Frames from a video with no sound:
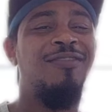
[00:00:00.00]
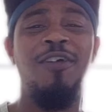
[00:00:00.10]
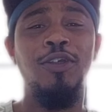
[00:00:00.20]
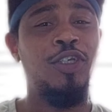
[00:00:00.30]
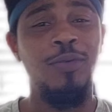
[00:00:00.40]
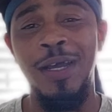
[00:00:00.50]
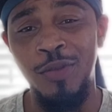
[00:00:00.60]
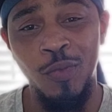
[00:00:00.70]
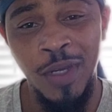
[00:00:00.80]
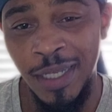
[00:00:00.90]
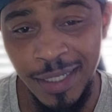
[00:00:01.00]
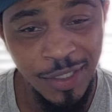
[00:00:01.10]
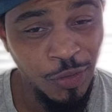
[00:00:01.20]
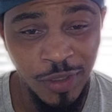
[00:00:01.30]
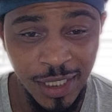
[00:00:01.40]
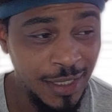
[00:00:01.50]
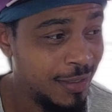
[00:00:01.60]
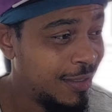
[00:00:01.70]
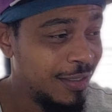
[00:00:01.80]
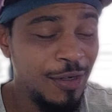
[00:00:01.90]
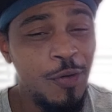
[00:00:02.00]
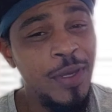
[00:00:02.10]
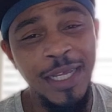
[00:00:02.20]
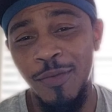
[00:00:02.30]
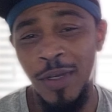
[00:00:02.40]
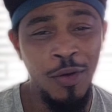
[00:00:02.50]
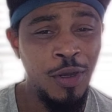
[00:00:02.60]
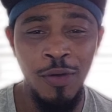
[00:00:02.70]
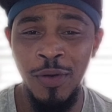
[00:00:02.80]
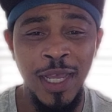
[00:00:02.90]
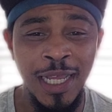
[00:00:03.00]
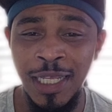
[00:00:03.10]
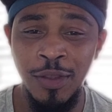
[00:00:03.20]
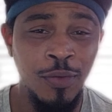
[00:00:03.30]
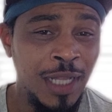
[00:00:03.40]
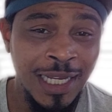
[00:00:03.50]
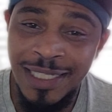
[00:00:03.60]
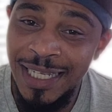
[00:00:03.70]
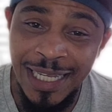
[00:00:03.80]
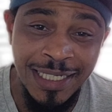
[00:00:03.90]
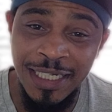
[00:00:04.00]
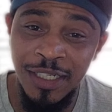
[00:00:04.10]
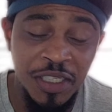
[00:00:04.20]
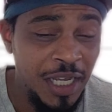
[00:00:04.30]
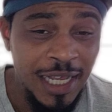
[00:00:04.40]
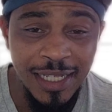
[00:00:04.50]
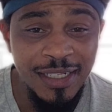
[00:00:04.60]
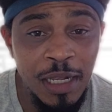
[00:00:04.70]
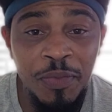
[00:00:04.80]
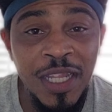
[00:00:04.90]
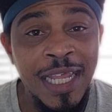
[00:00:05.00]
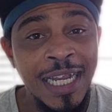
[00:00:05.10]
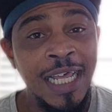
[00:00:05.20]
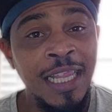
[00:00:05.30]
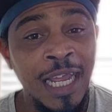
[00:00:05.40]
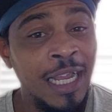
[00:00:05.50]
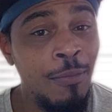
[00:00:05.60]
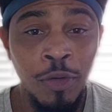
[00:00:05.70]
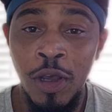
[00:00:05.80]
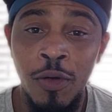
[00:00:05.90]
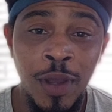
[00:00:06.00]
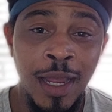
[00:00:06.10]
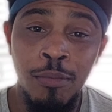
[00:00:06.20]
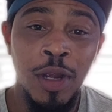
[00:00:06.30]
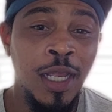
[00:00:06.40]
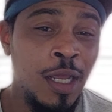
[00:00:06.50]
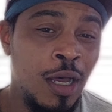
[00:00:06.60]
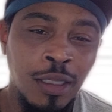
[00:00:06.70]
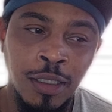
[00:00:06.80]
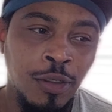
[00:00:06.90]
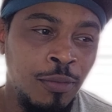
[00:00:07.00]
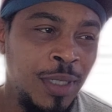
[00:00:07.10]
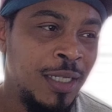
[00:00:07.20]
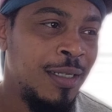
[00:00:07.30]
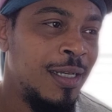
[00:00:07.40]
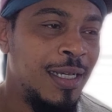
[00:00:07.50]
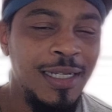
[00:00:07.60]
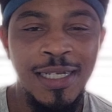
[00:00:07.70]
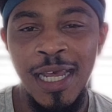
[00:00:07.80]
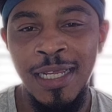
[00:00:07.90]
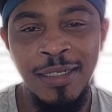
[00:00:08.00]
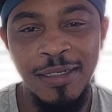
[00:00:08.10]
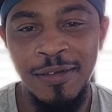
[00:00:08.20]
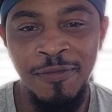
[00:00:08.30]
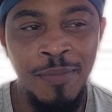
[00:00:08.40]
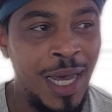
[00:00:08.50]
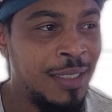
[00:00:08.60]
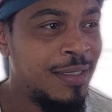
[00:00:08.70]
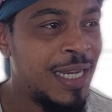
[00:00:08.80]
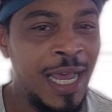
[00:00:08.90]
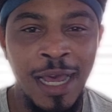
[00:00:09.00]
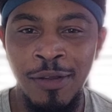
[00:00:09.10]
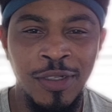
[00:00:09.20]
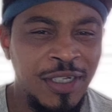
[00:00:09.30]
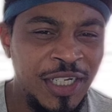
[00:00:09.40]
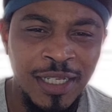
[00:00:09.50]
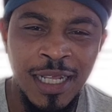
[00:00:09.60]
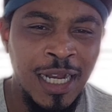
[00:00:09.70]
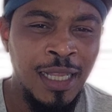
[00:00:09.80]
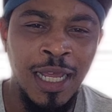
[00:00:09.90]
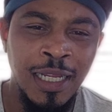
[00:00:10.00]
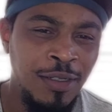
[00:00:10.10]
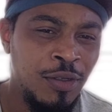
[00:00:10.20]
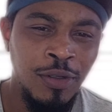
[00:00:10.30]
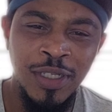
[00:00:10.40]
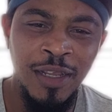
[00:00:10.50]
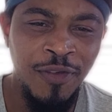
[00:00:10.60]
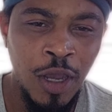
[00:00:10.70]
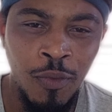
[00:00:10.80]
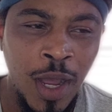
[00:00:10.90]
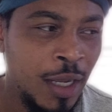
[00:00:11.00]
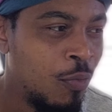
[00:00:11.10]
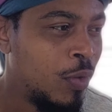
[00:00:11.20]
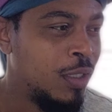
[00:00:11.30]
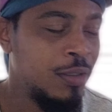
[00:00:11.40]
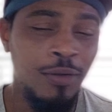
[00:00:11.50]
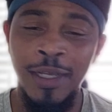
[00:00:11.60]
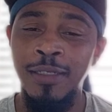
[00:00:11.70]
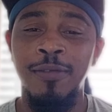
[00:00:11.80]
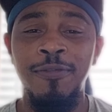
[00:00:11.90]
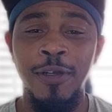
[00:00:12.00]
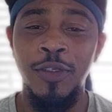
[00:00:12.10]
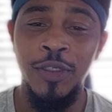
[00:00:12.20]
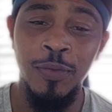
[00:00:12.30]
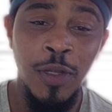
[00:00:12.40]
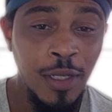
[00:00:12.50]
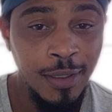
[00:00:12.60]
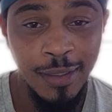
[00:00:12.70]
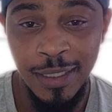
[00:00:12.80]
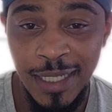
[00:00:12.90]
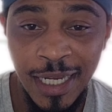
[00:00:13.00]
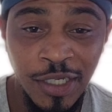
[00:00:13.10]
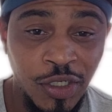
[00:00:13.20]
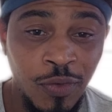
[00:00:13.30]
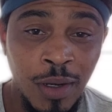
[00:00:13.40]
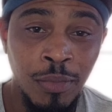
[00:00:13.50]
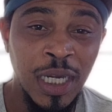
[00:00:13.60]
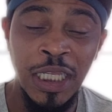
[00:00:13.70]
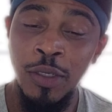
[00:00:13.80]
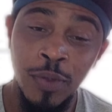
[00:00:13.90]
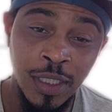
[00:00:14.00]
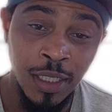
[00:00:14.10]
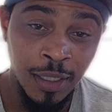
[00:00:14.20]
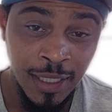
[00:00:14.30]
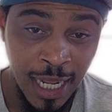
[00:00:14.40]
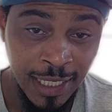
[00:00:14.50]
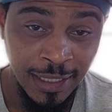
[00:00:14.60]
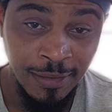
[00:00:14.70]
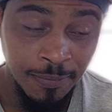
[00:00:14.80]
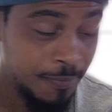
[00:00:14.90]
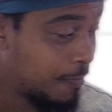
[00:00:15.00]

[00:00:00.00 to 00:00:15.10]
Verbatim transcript: First shoe out the way, you see. Quick, we're gonna go ahead and get through it. Like I say, it's just something that I like. I'm gonna go ahead and bring y'all a little bit taste of my styles, shit that I like, you know, see if y'all rocking with it. So that's the first shoe. The second shoe I'm bringing you was another Nike.